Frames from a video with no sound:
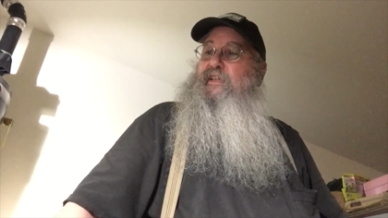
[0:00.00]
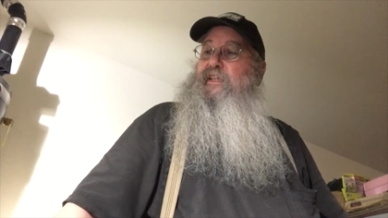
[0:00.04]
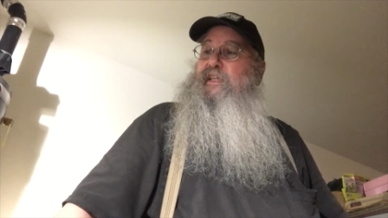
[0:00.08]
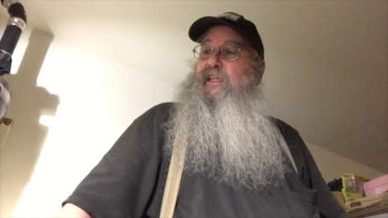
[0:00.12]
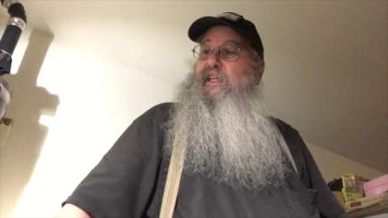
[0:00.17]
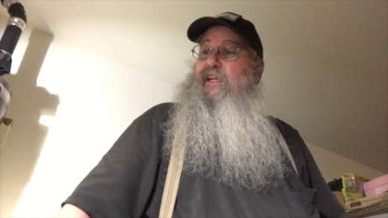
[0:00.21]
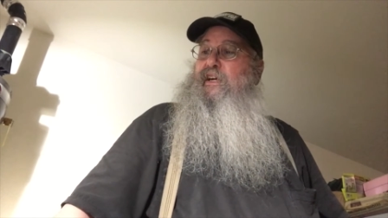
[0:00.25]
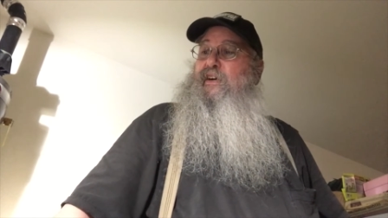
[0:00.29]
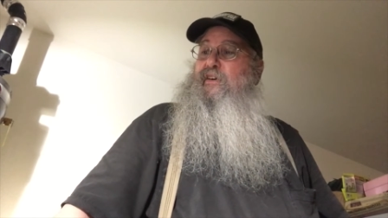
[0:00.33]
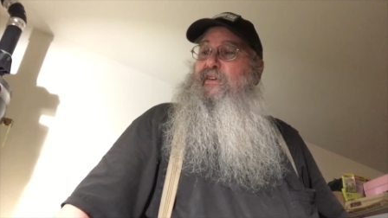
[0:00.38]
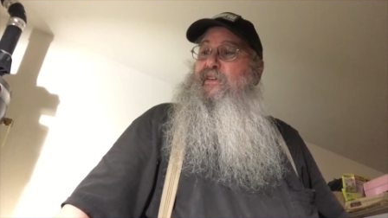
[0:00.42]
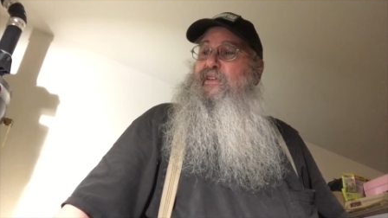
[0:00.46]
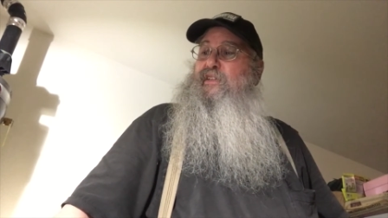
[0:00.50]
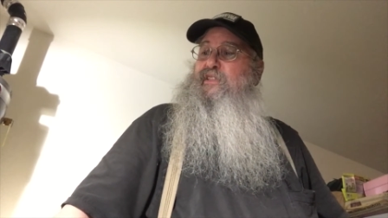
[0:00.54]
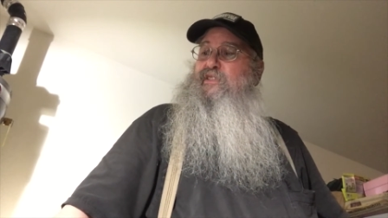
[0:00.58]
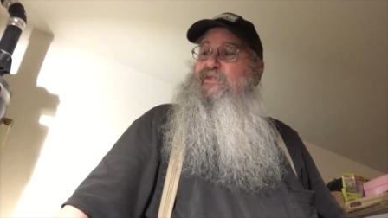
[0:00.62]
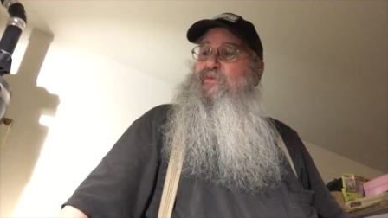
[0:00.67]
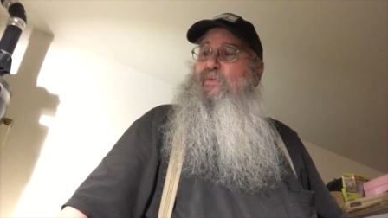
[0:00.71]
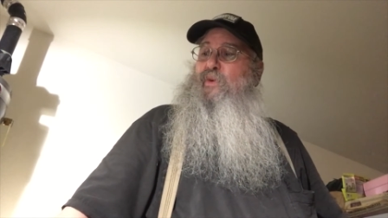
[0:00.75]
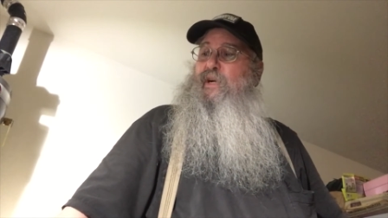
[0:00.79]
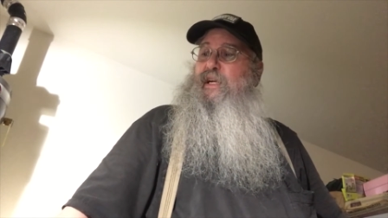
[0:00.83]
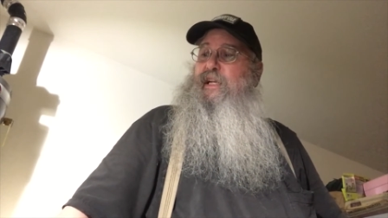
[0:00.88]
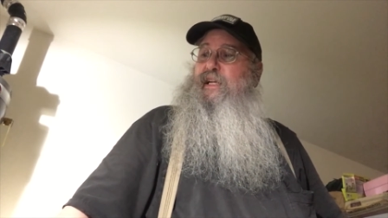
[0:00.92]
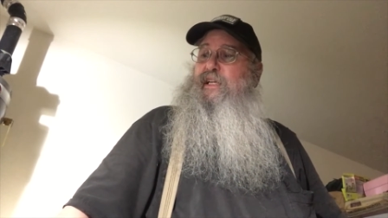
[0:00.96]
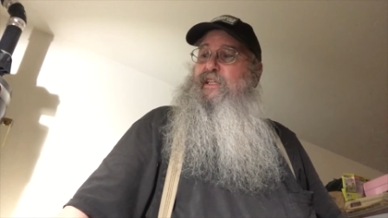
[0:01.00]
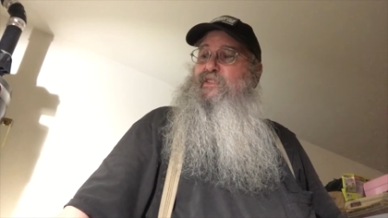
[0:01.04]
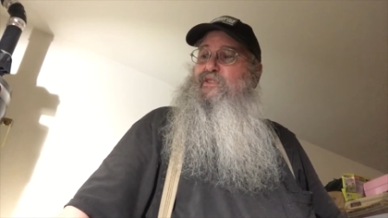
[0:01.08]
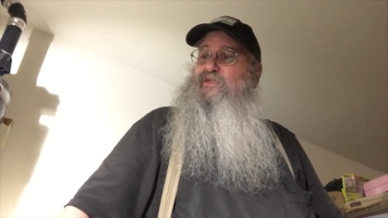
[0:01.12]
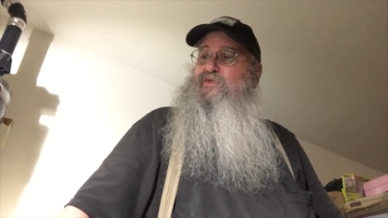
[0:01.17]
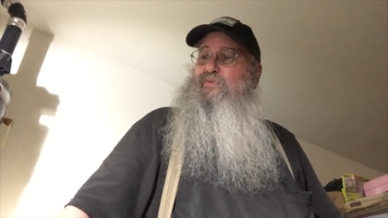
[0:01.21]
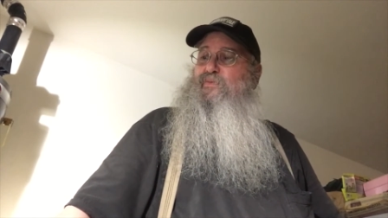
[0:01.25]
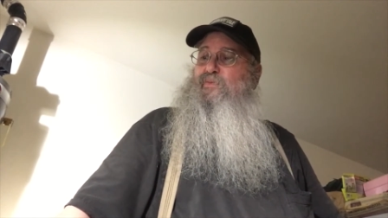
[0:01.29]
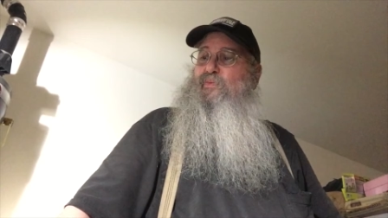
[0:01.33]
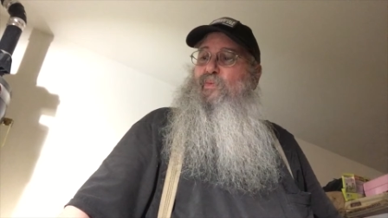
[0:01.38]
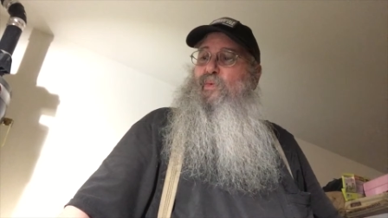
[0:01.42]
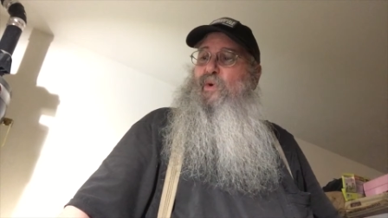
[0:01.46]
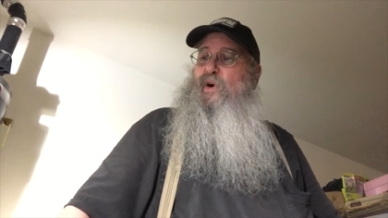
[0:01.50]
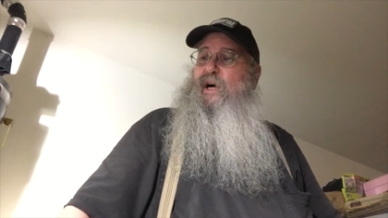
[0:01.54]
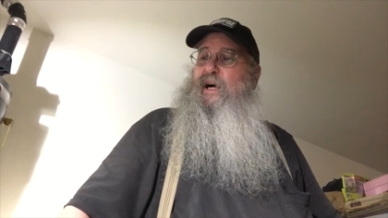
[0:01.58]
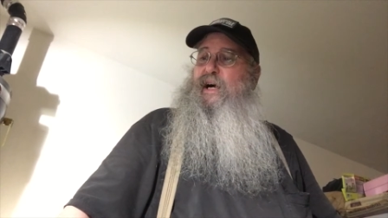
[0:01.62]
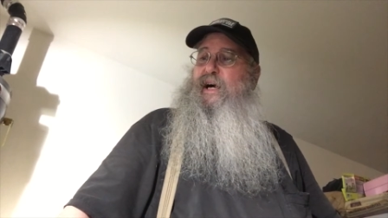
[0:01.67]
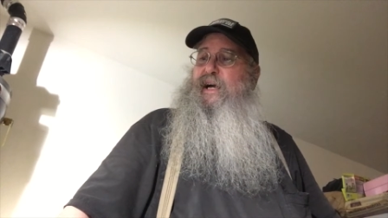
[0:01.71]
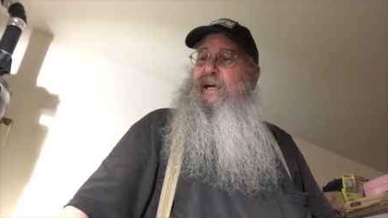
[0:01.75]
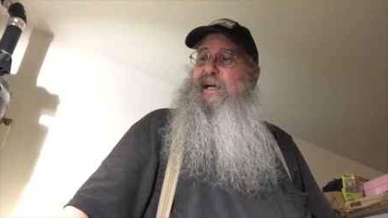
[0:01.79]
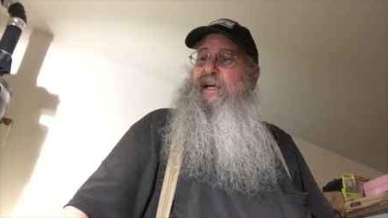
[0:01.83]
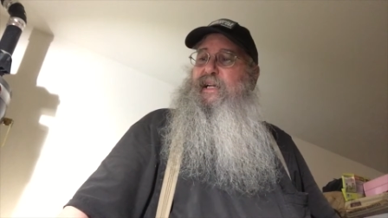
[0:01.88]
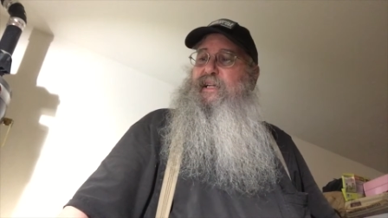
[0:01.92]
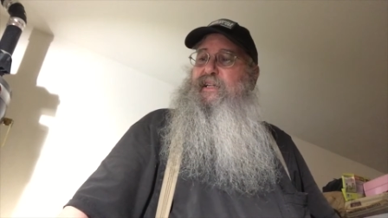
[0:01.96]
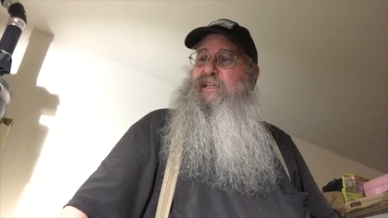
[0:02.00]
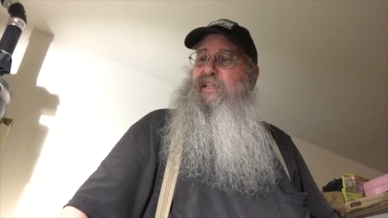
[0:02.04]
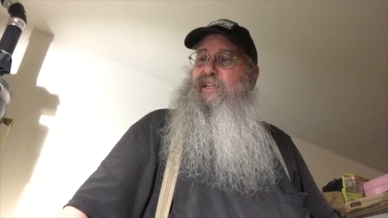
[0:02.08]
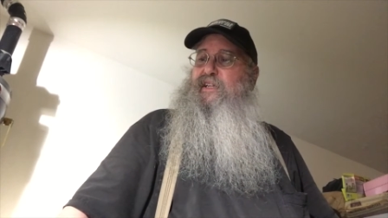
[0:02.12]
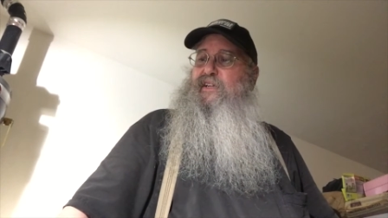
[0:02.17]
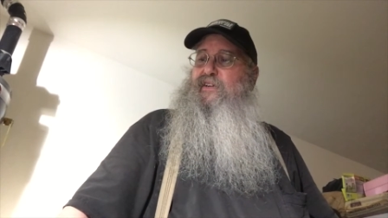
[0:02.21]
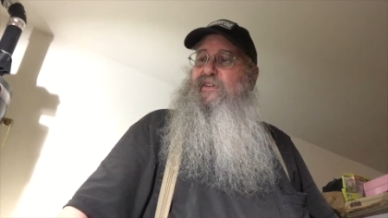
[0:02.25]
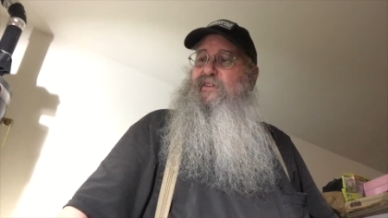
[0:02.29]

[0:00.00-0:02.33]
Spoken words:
It's 1 inch wide,